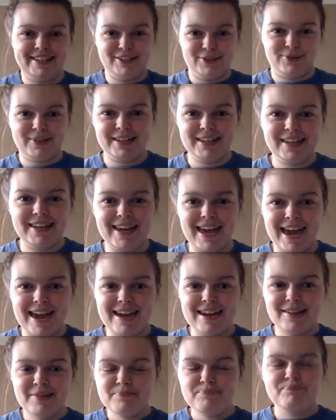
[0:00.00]
So
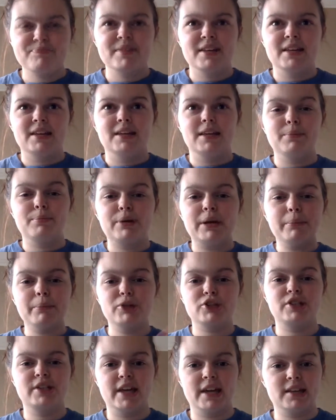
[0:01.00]
Kincaid, he pretty
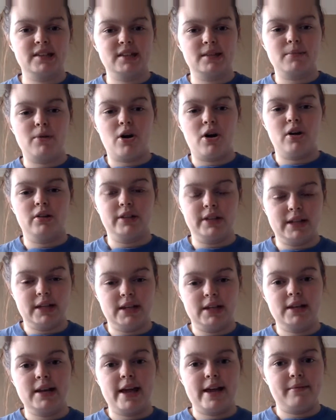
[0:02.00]
much takes them all
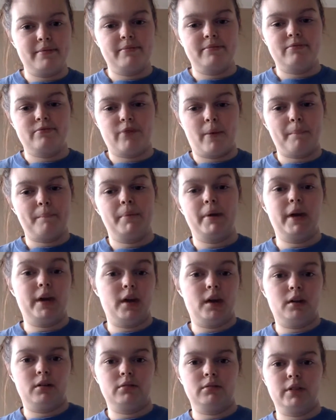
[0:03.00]
in from
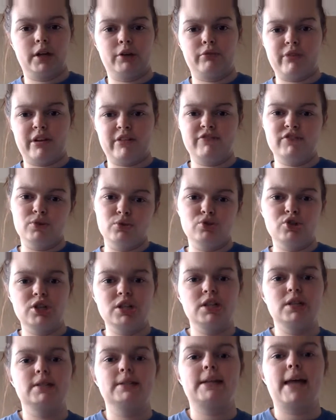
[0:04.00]
being like
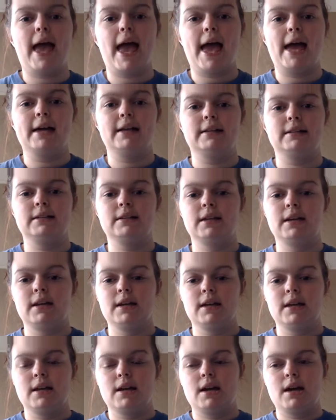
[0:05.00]
refugees, and
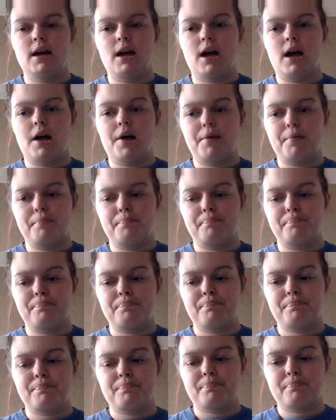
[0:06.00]
um,
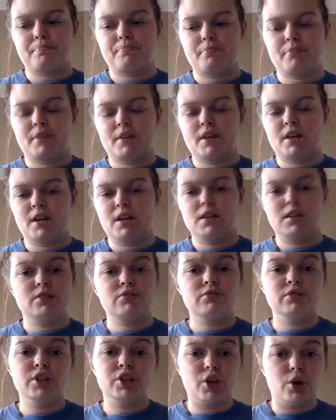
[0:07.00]
it
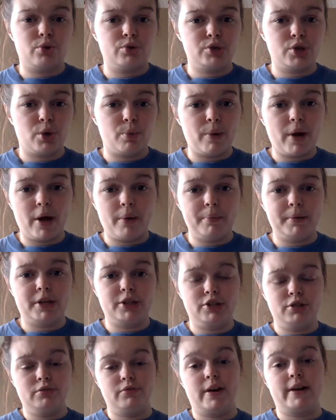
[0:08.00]
doesn't really go so well
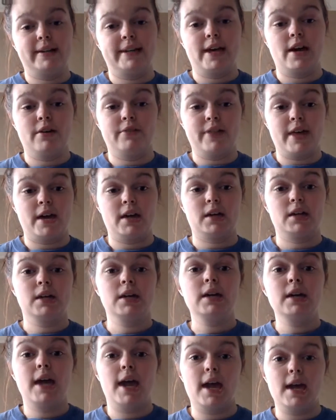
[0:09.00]
because you find out that
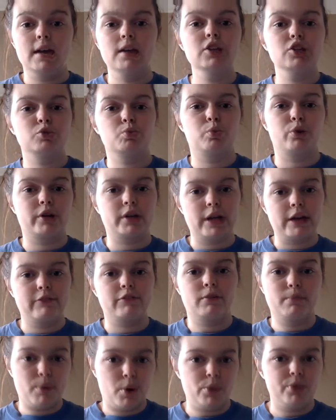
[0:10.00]
Kincaid is working
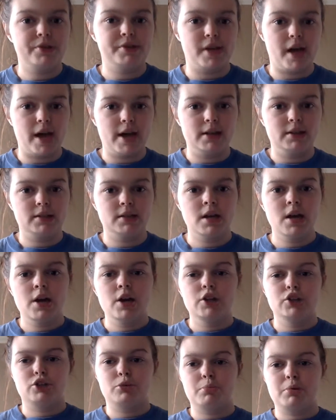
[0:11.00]
for both sides.
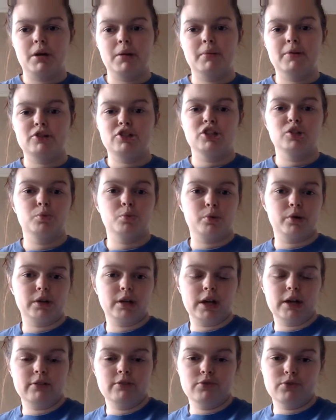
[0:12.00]
So pretty much he's
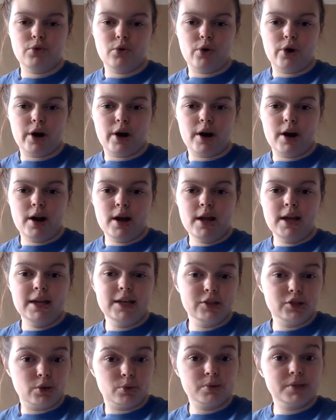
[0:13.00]
working for
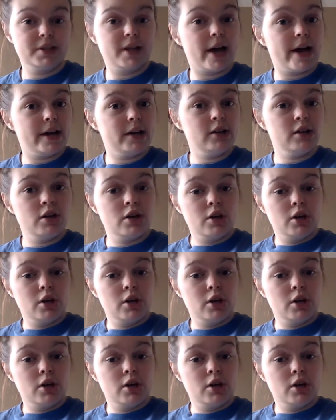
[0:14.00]
his own side,